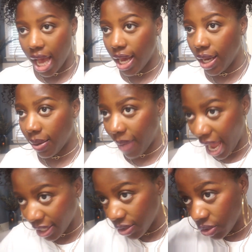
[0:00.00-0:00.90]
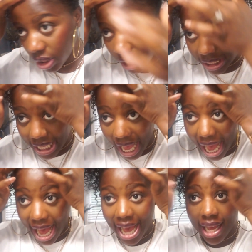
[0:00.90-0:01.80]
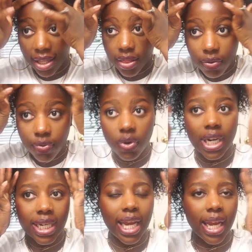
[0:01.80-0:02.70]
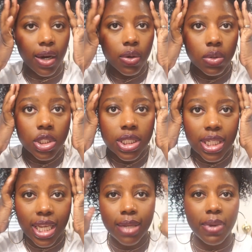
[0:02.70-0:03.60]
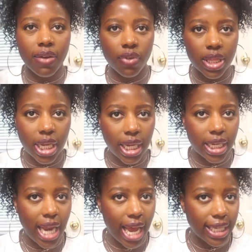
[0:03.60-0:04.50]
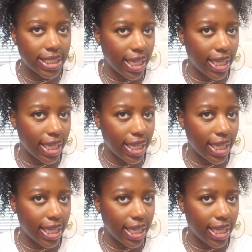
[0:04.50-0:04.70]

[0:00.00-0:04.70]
I usually tie the front down just to keep everything nice